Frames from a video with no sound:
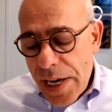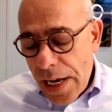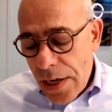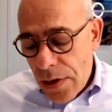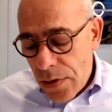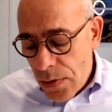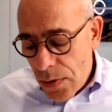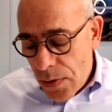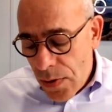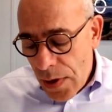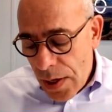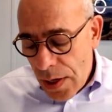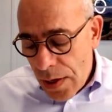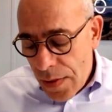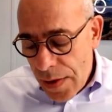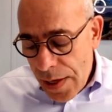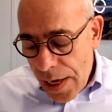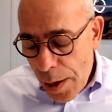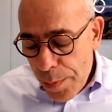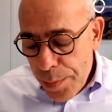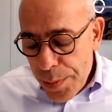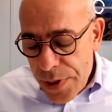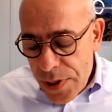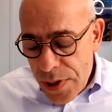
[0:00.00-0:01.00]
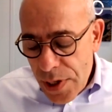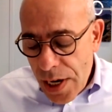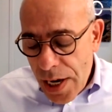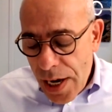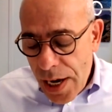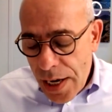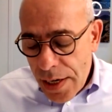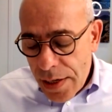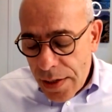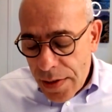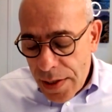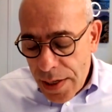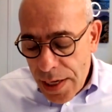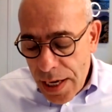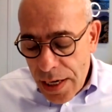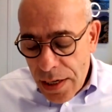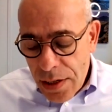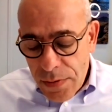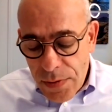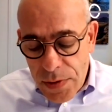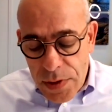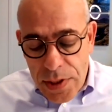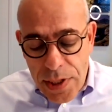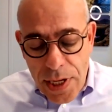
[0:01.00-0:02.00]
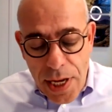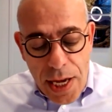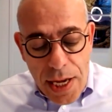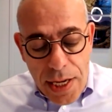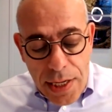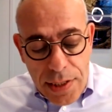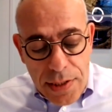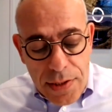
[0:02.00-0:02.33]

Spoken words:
I do think the upside at the end of the day